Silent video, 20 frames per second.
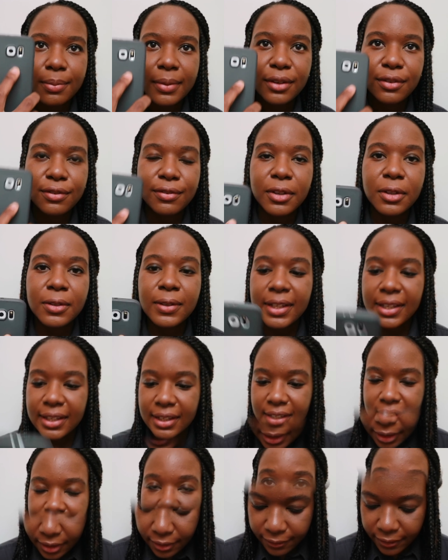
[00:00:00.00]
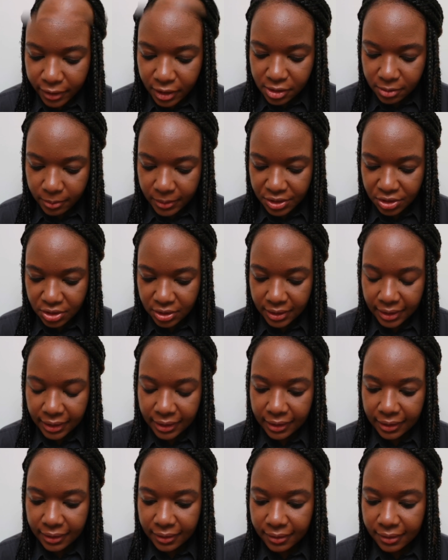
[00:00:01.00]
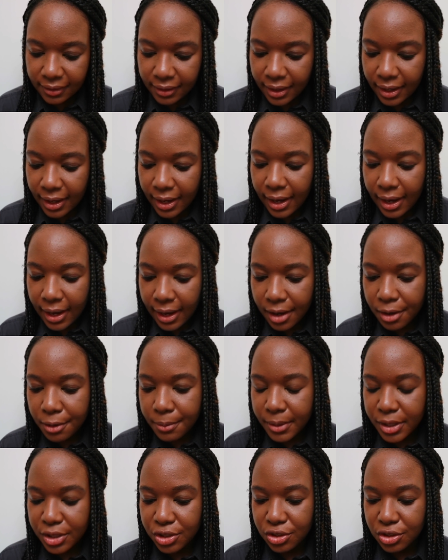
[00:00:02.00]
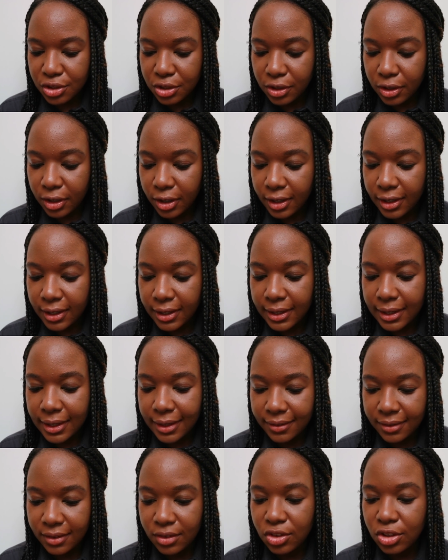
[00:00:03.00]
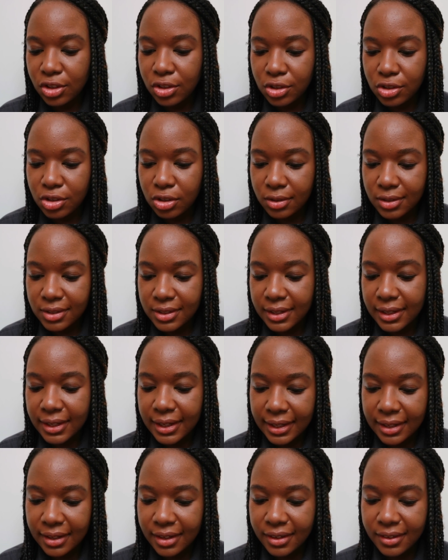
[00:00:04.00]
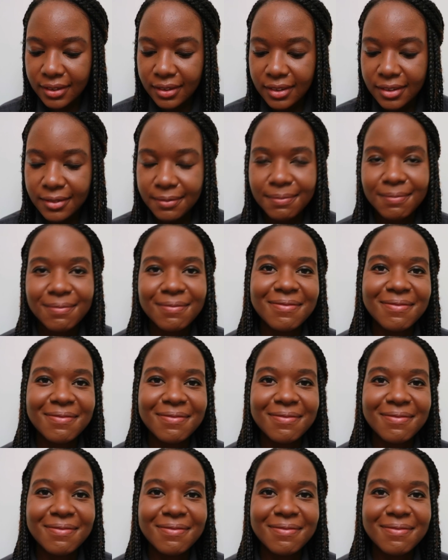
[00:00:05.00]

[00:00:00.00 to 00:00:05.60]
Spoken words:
on my phone here. So first question is, how much do you earn as a junior doctor in London?